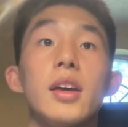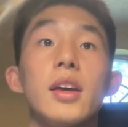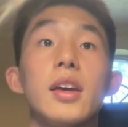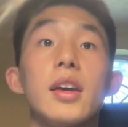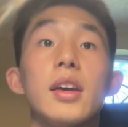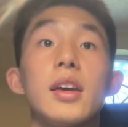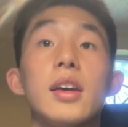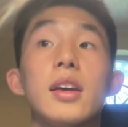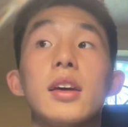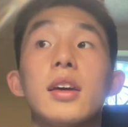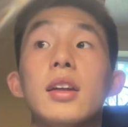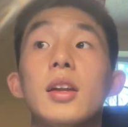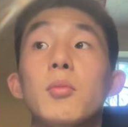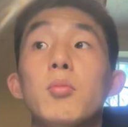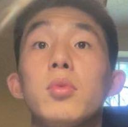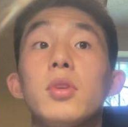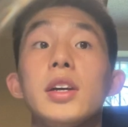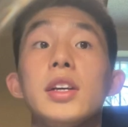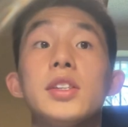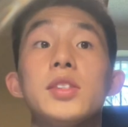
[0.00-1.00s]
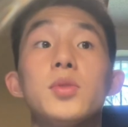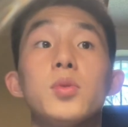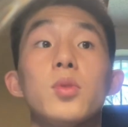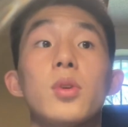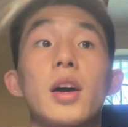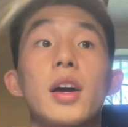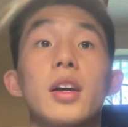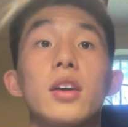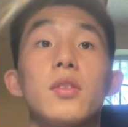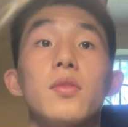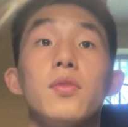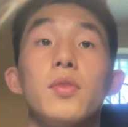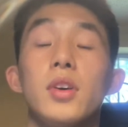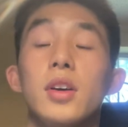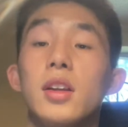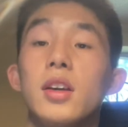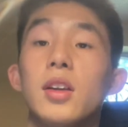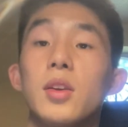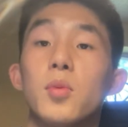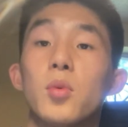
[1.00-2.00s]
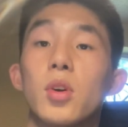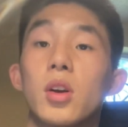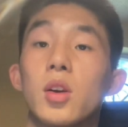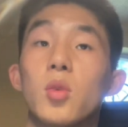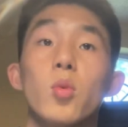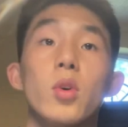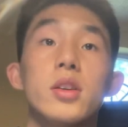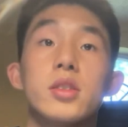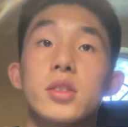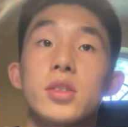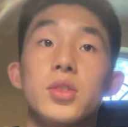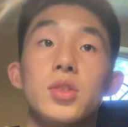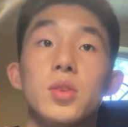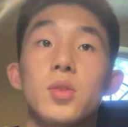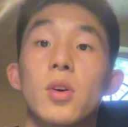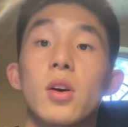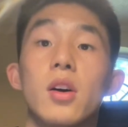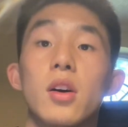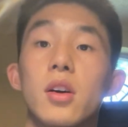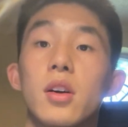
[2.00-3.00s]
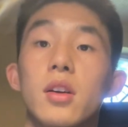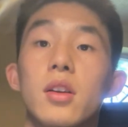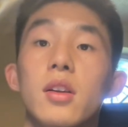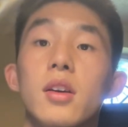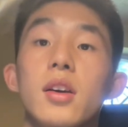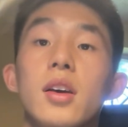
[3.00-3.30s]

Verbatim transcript: and a place where I could fit in, where it wasn't too hard.